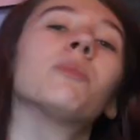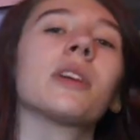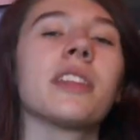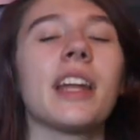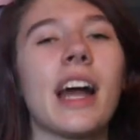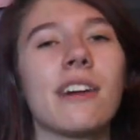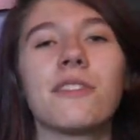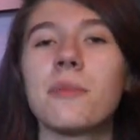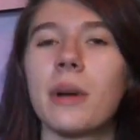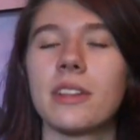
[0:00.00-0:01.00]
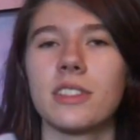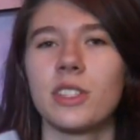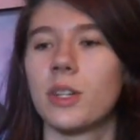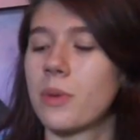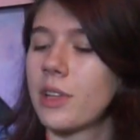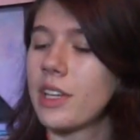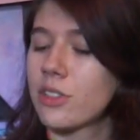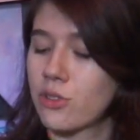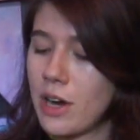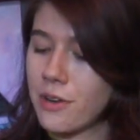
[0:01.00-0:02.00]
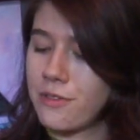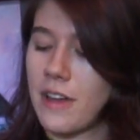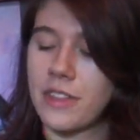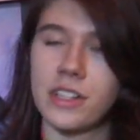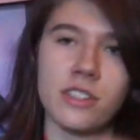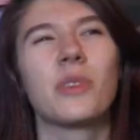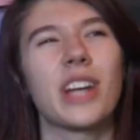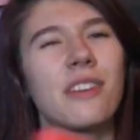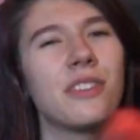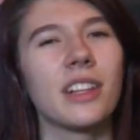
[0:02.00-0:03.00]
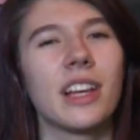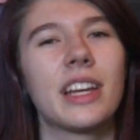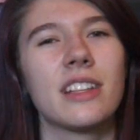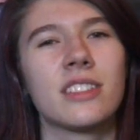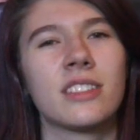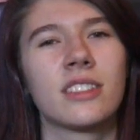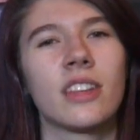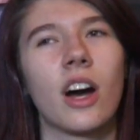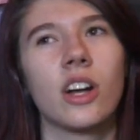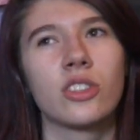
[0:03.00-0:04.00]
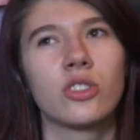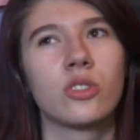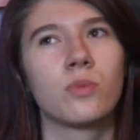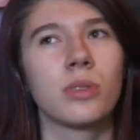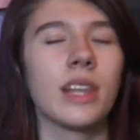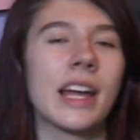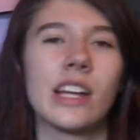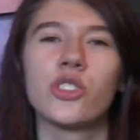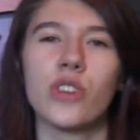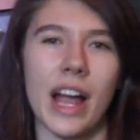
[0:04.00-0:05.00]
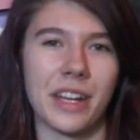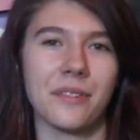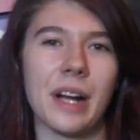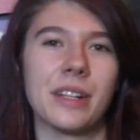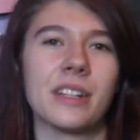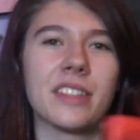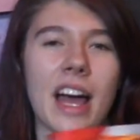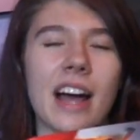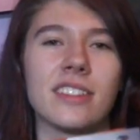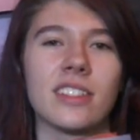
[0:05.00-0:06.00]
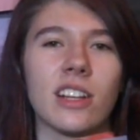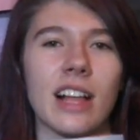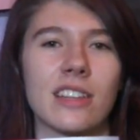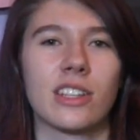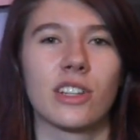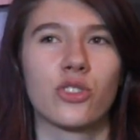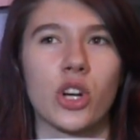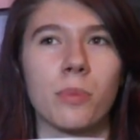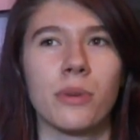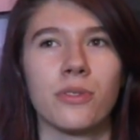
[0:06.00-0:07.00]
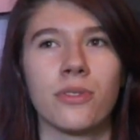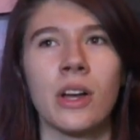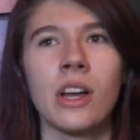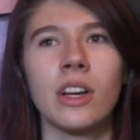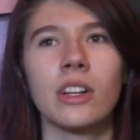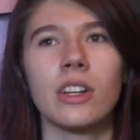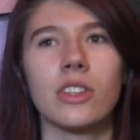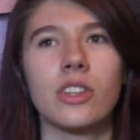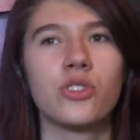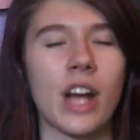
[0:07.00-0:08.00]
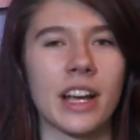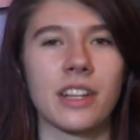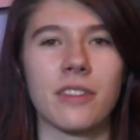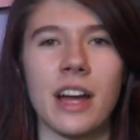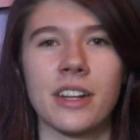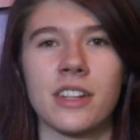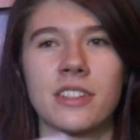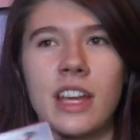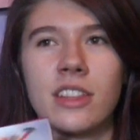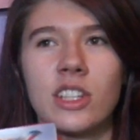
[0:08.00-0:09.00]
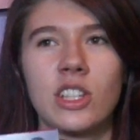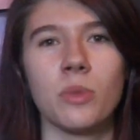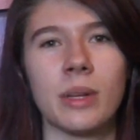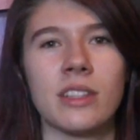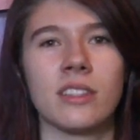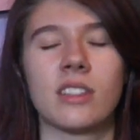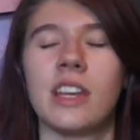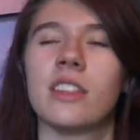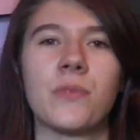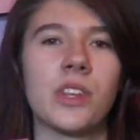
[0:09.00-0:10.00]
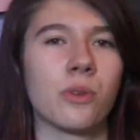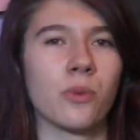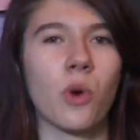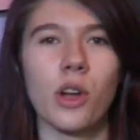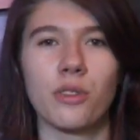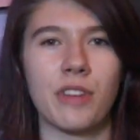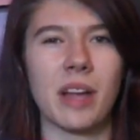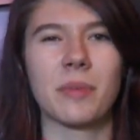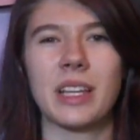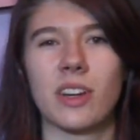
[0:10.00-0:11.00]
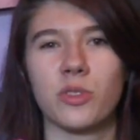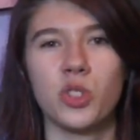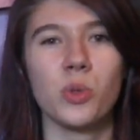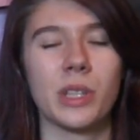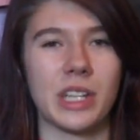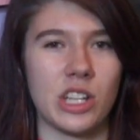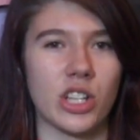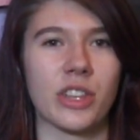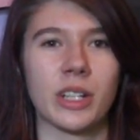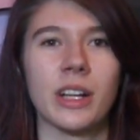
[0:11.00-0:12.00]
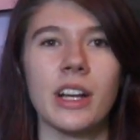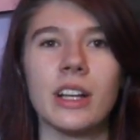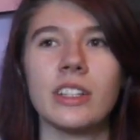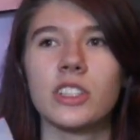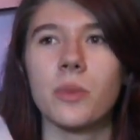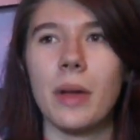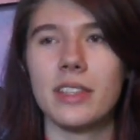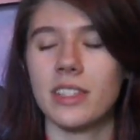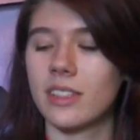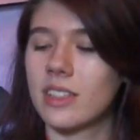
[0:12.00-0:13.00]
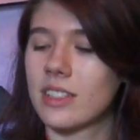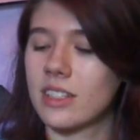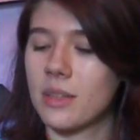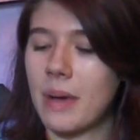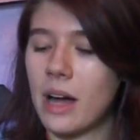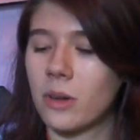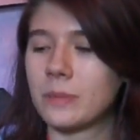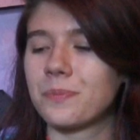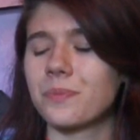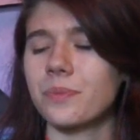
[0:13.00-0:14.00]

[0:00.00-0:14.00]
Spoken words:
book that I have from Barnes & Noble is Crown of Feathers, which I feel like is a play on dragon riders. It has the classic trope of the dragon riders and the humans and the royal family are dueling each other. So basically this is about